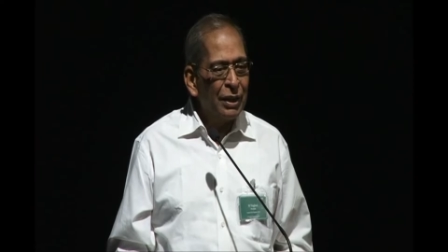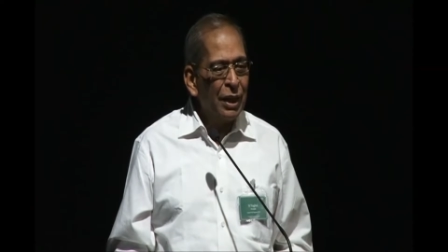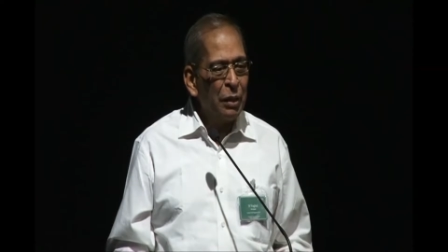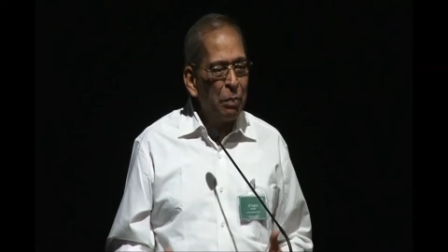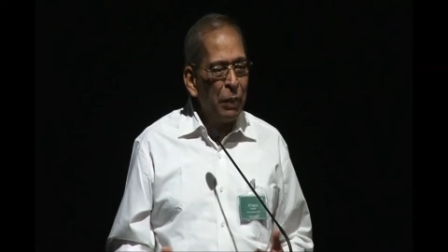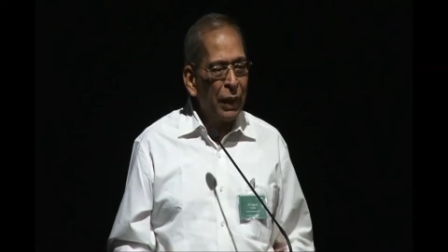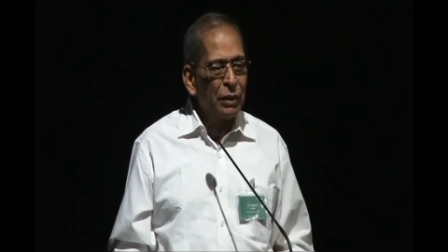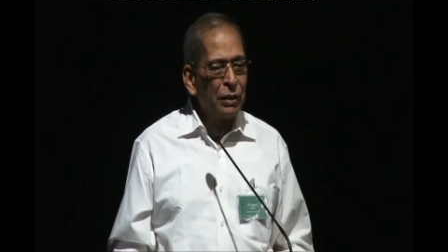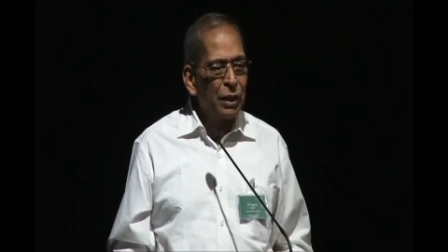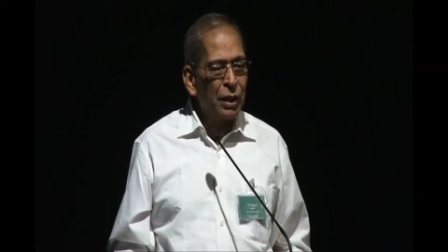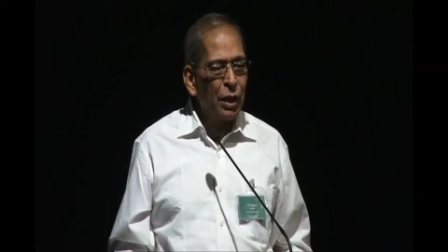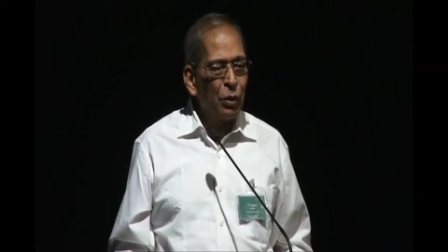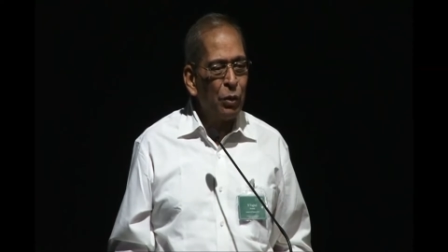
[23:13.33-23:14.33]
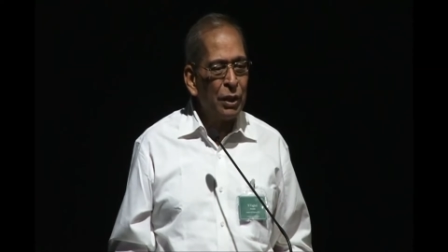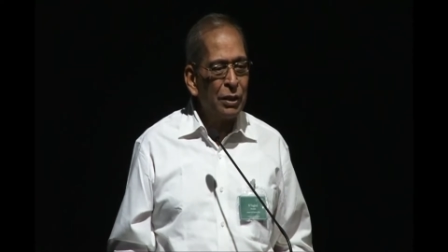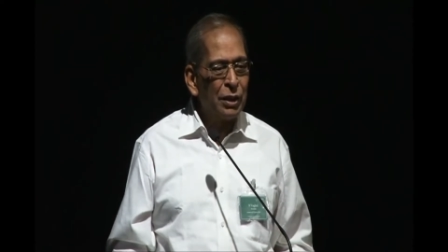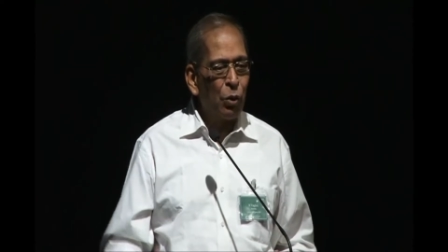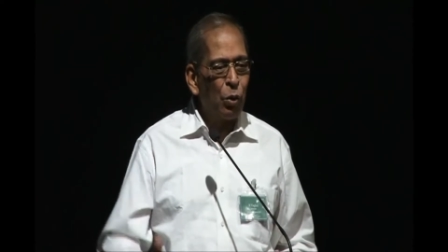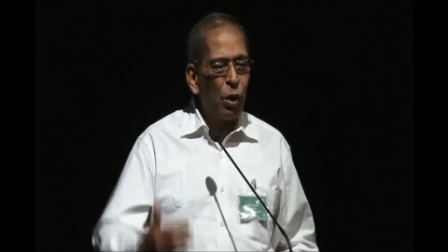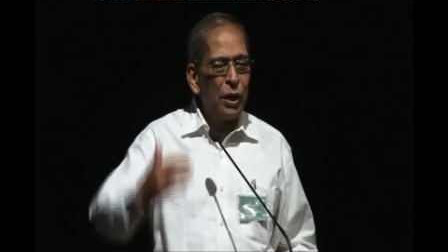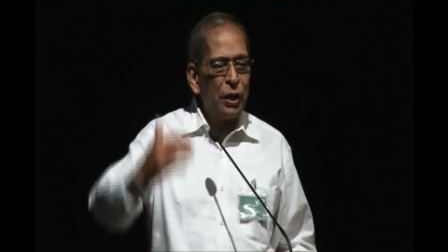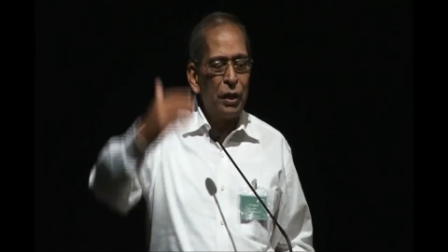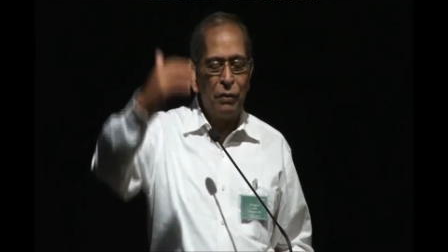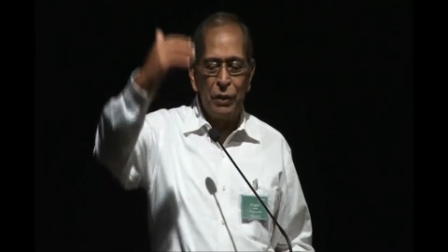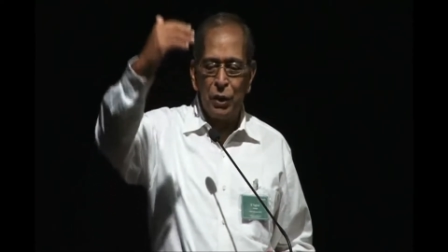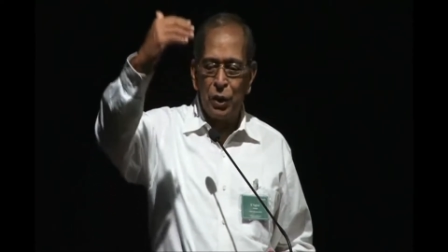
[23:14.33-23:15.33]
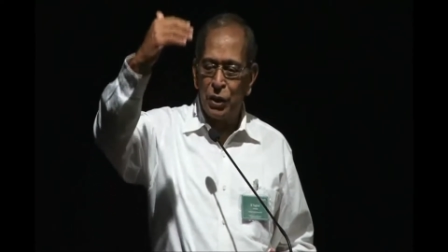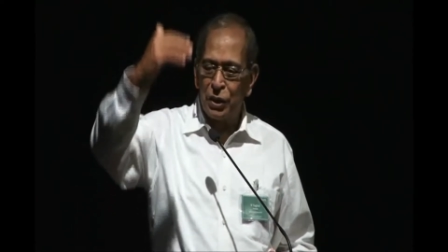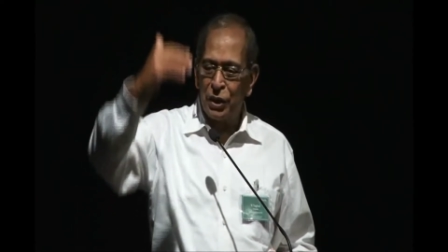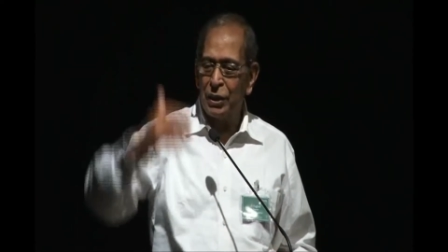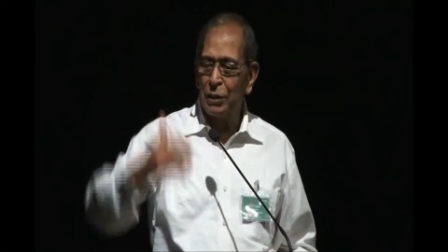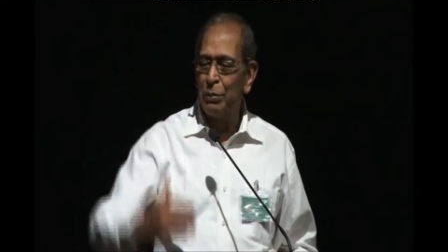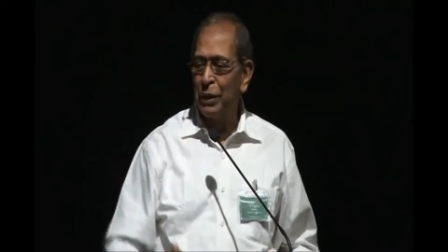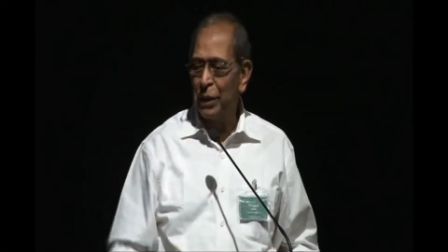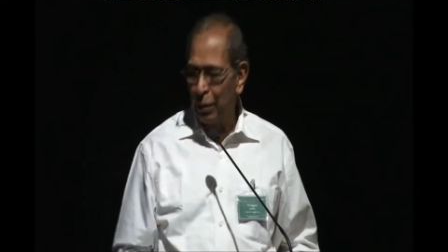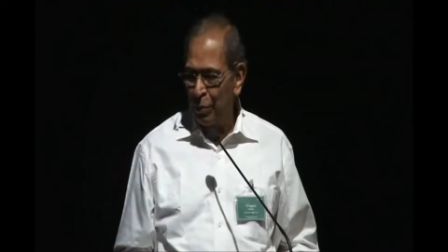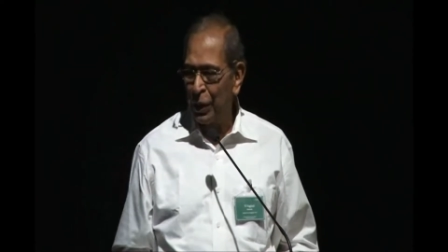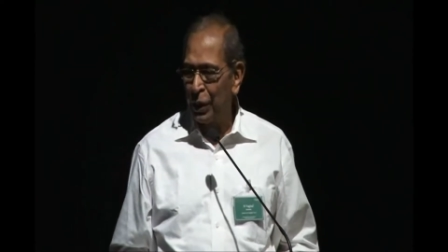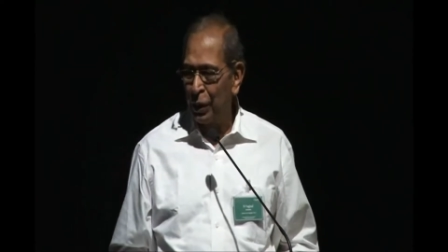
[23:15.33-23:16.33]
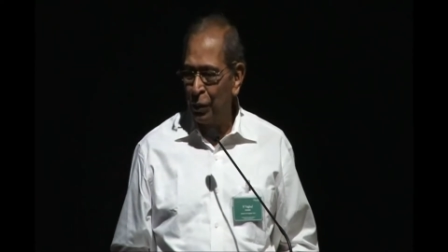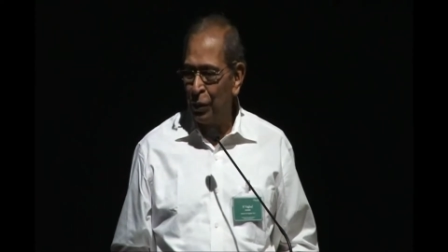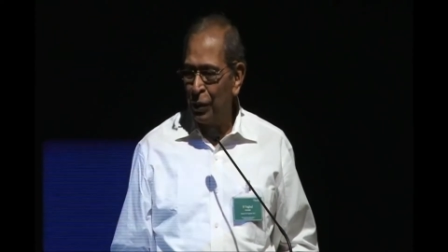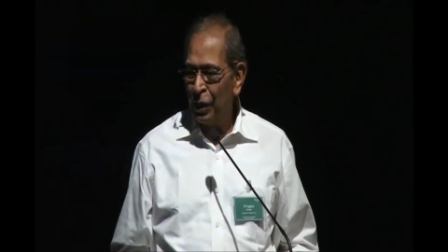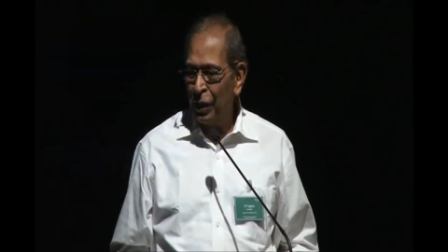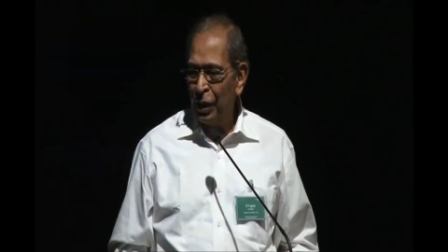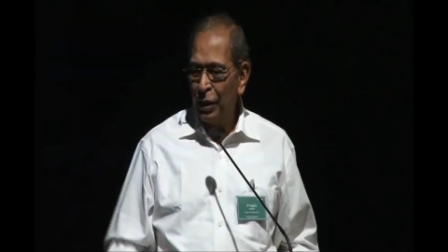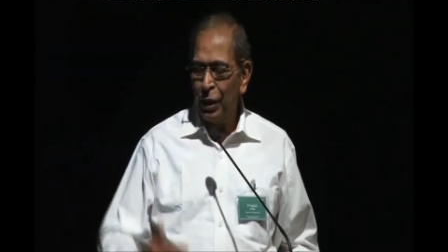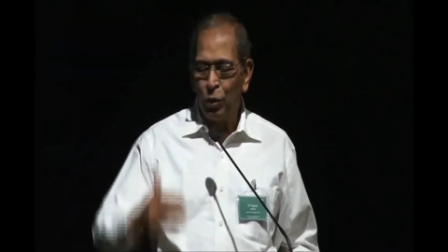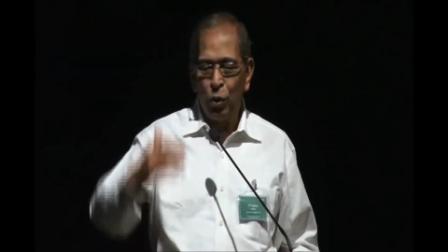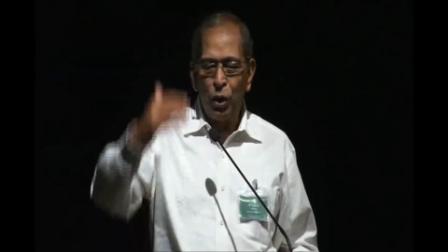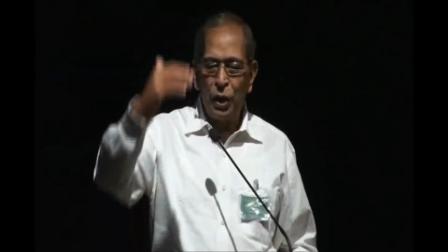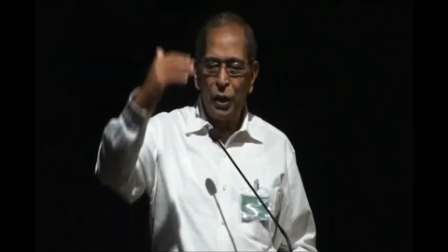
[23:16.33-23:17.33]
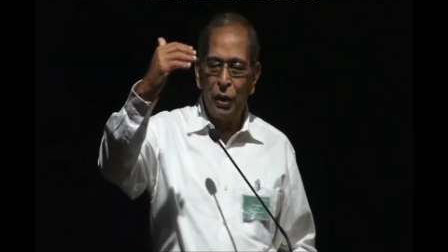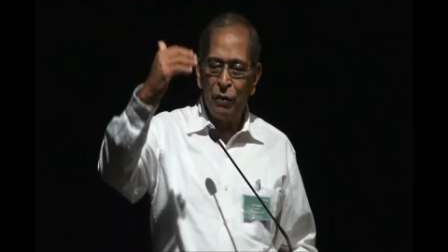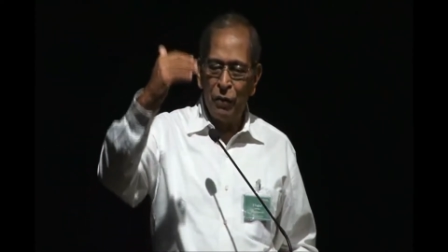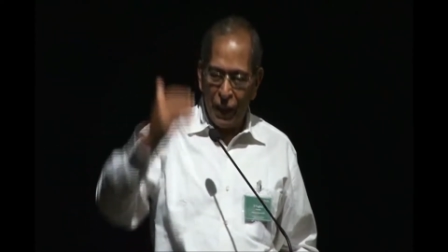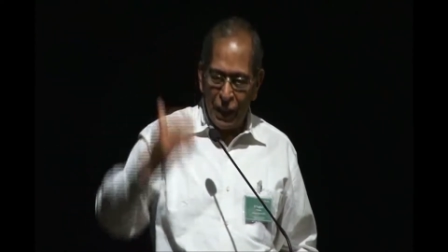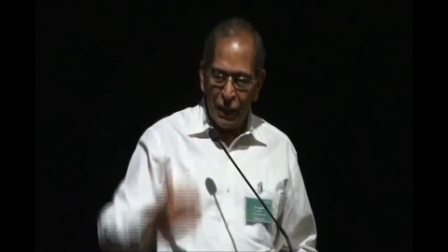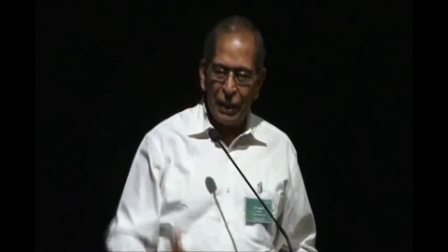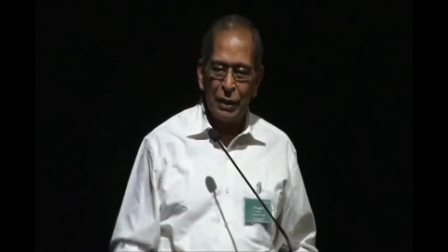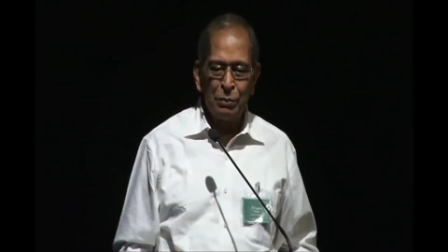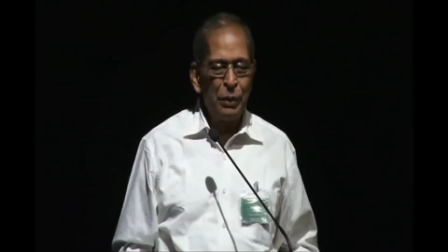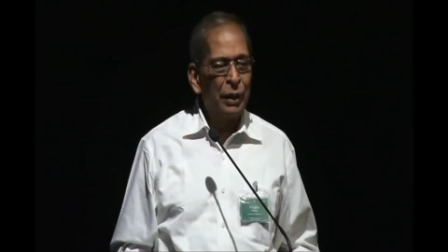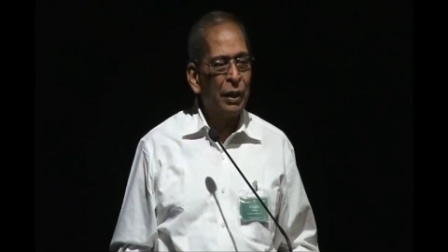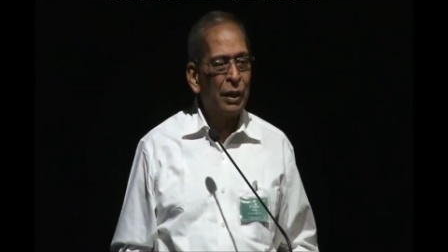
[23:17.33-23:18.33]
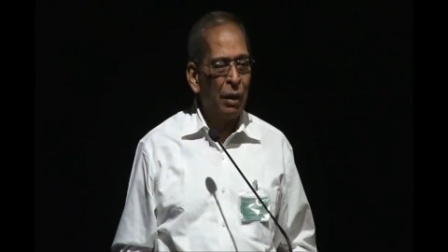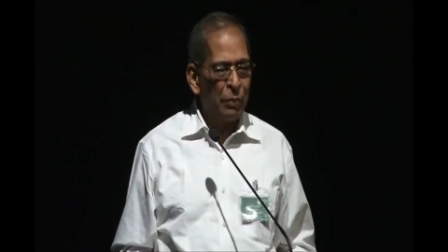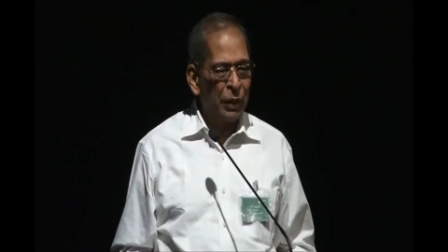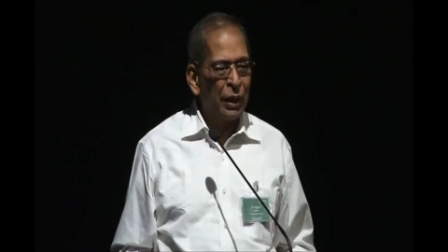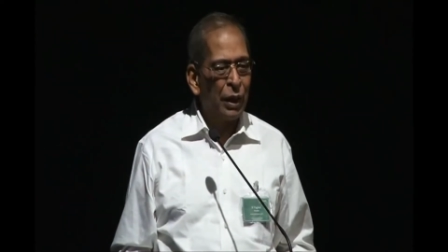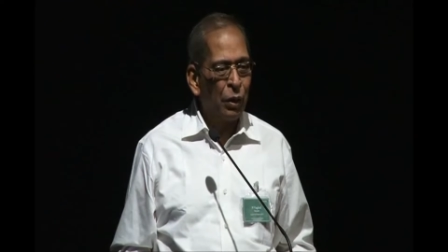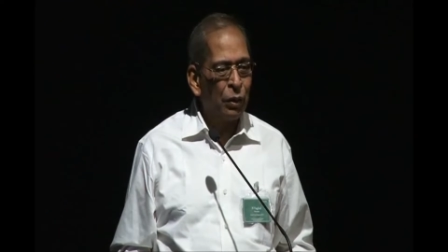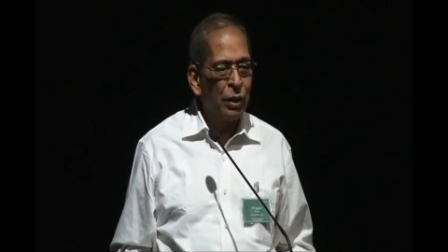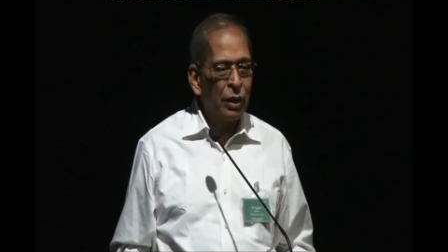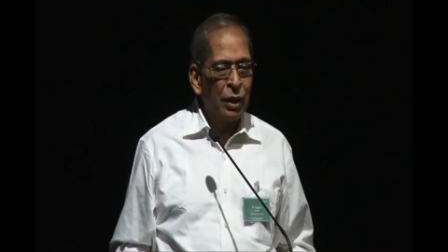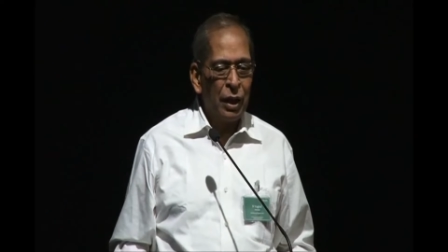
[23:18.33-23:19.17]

The impact on the ground is the quality of education has been coming down. The quality of health has been coming down.